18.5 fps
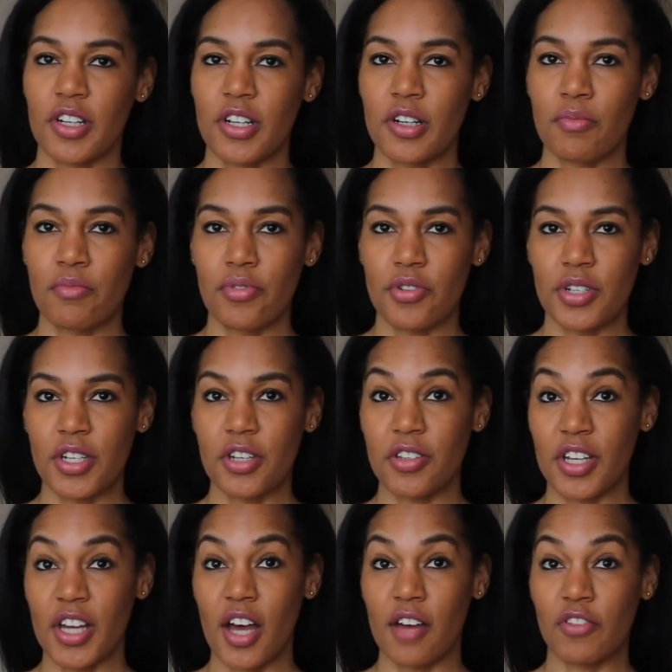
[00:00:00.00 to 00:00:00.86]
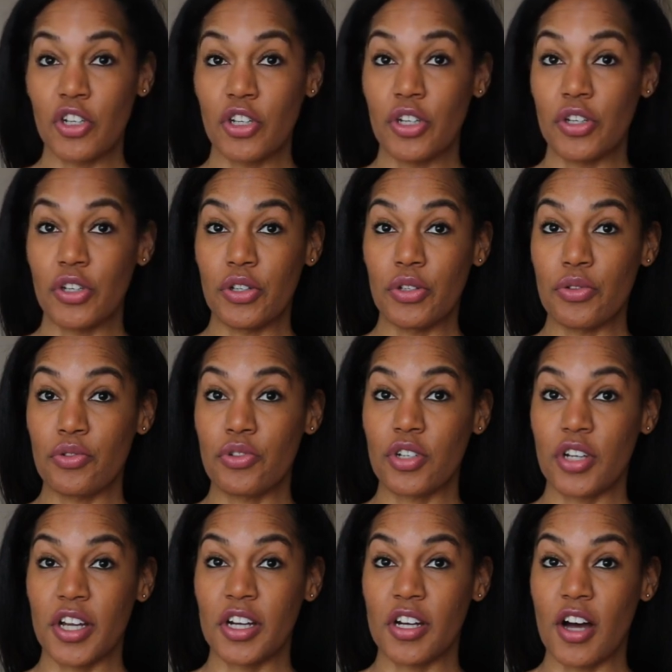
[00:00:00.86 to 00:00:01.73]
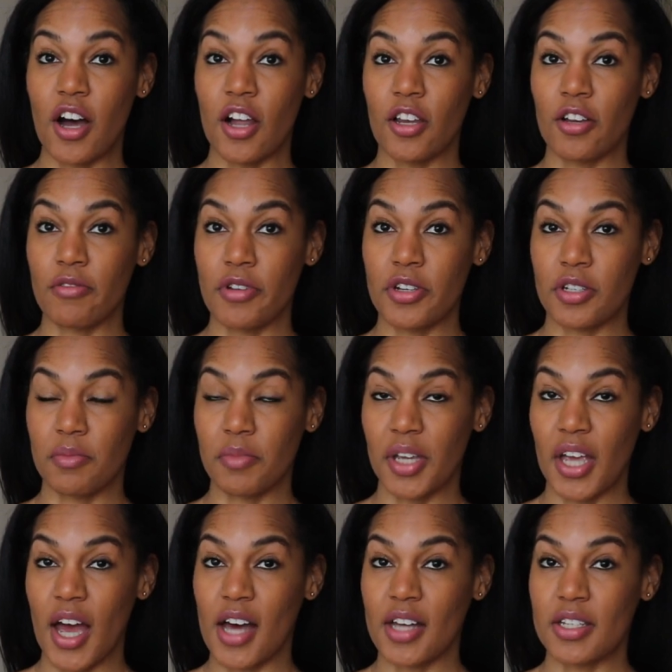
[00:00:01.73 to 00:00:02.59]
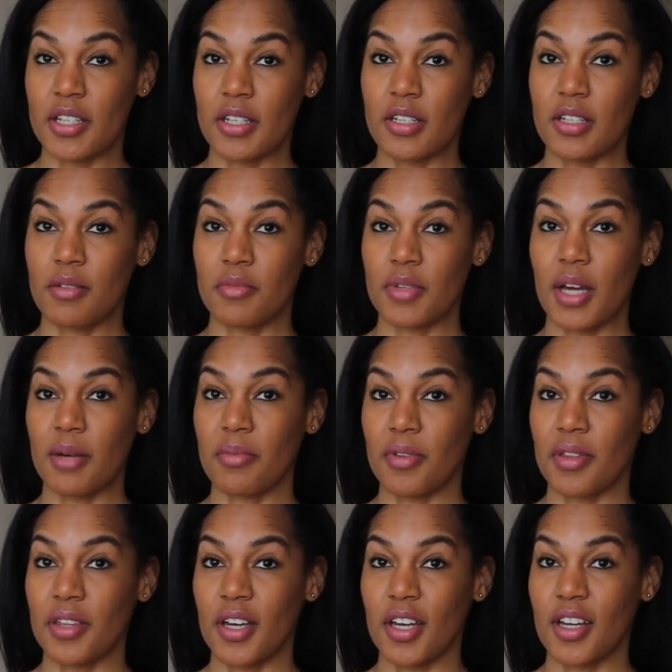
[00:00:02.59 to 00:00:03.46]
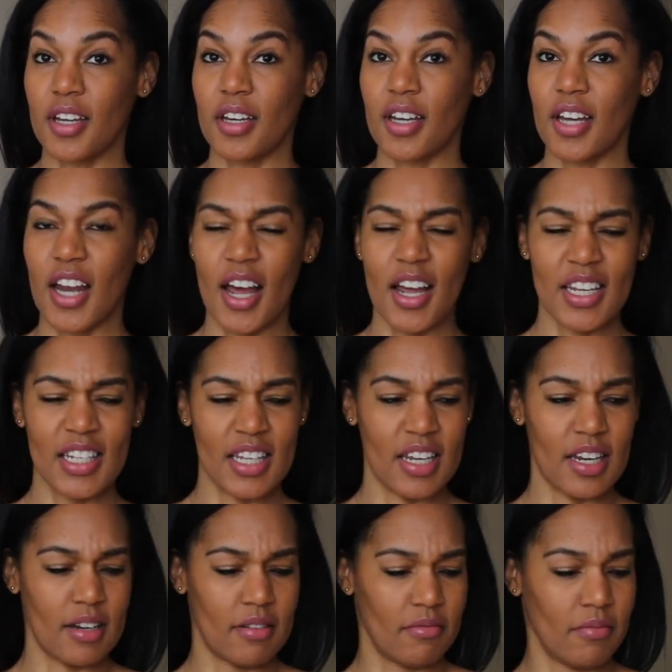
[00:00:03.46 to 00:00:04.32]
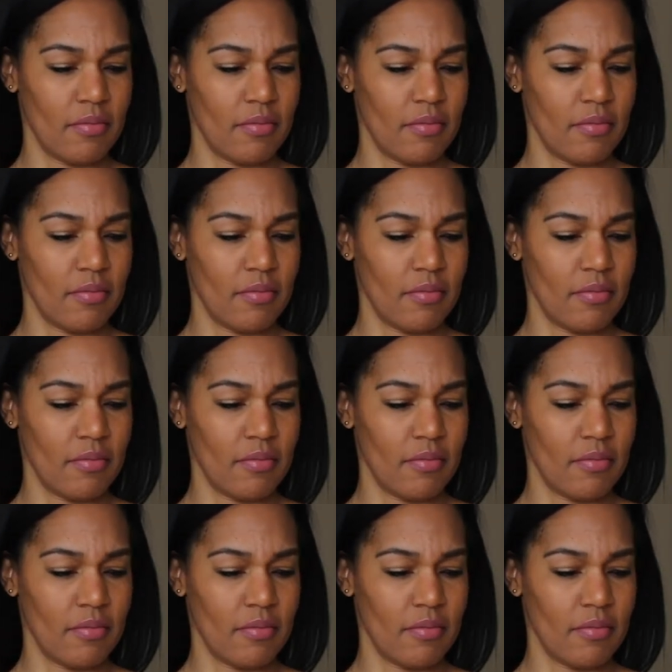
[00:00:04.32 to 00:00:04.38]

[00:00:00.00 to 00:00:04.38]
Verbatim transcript: And in Brazil, they have a huge like colorism caste system type of thing. And I said,